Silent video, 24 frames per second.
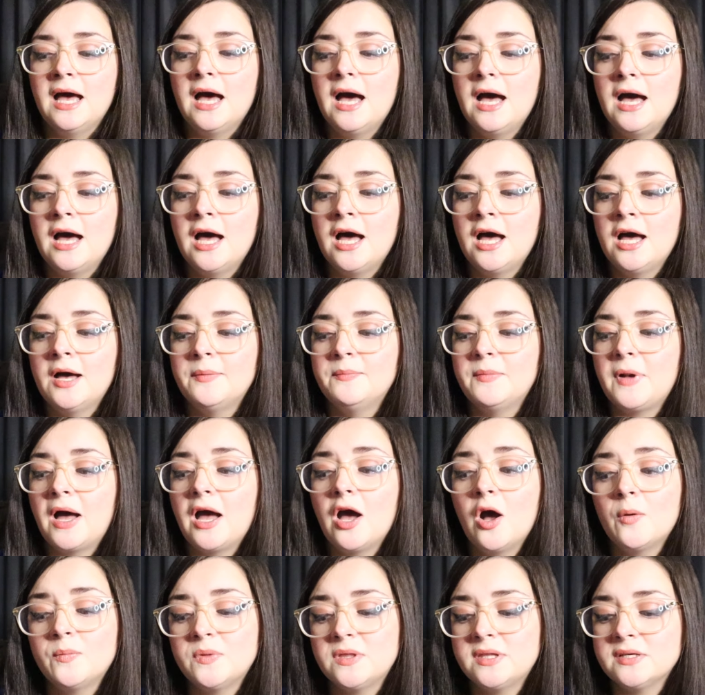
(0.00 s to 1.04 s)
Um,
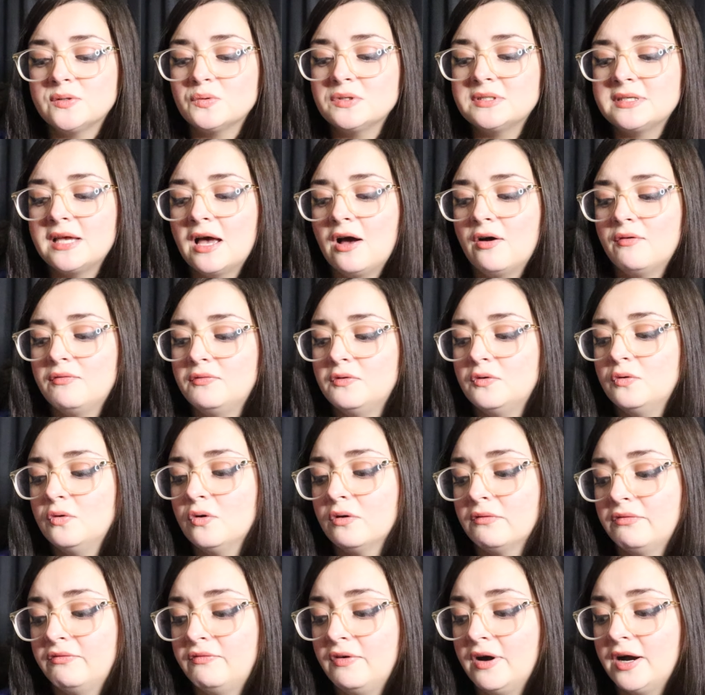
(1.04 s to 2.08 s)
I hope this was helpful
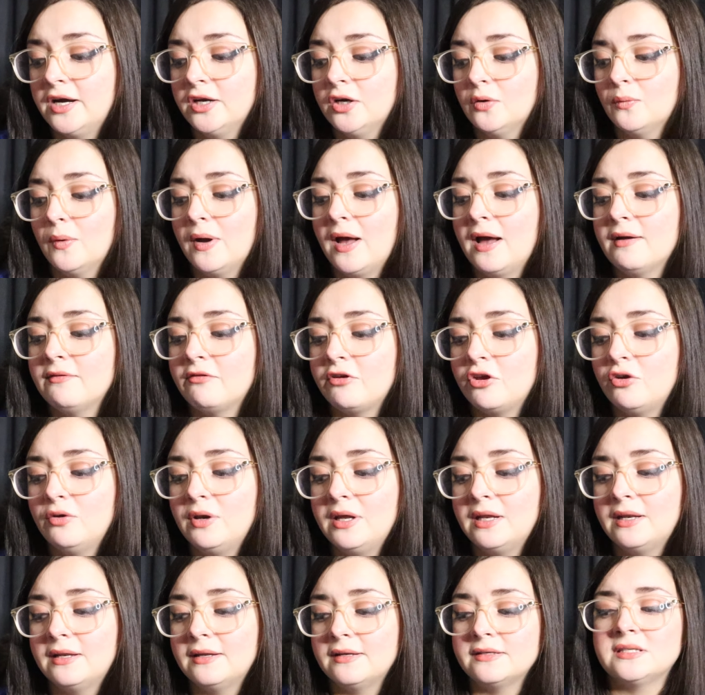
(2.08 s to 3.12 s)
or fun or whatever you
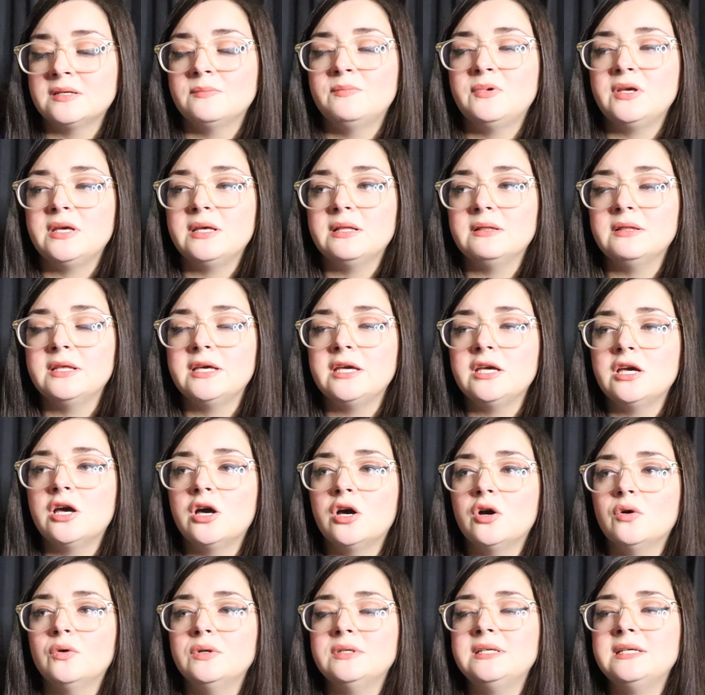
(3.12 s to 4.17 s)
needed it to be,
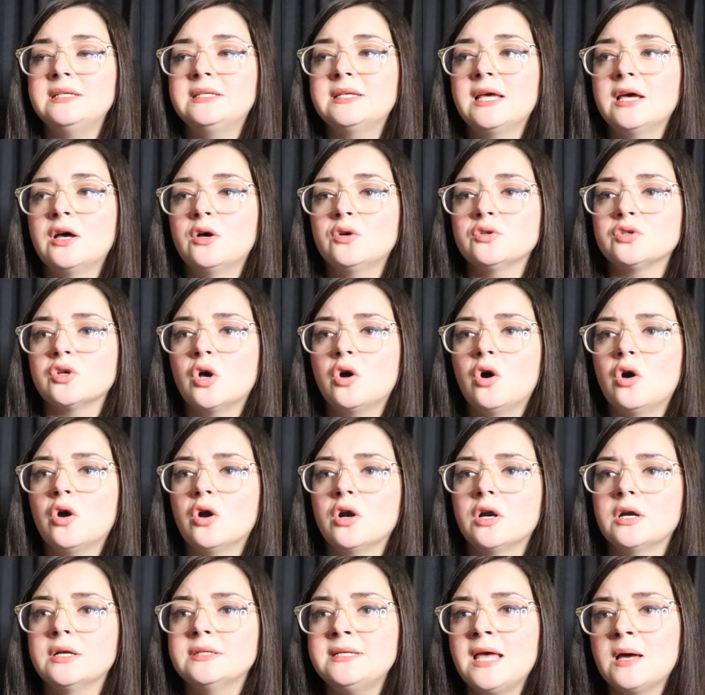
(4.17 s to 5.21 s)
Leo. Details details
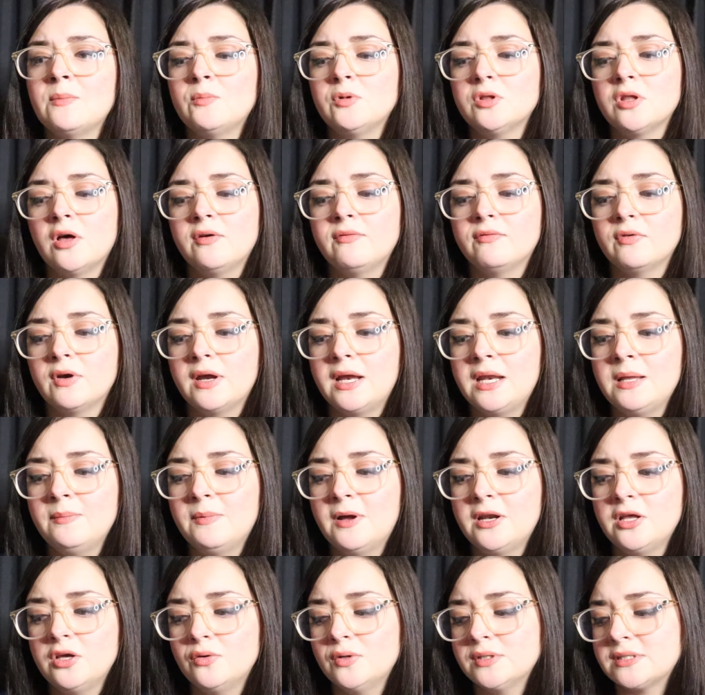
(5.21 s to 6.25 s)
are down below for
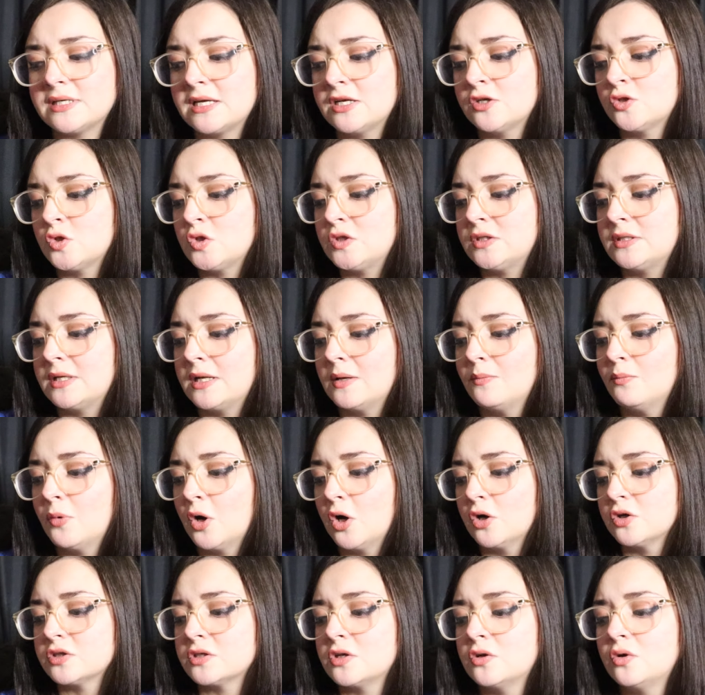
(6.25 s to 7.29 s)
anybody who is interested in
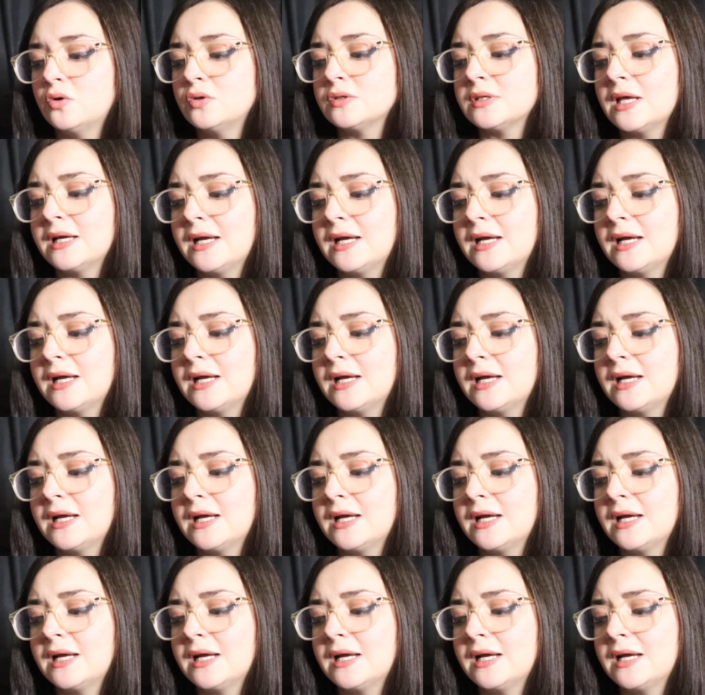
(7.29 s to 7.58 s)
personals.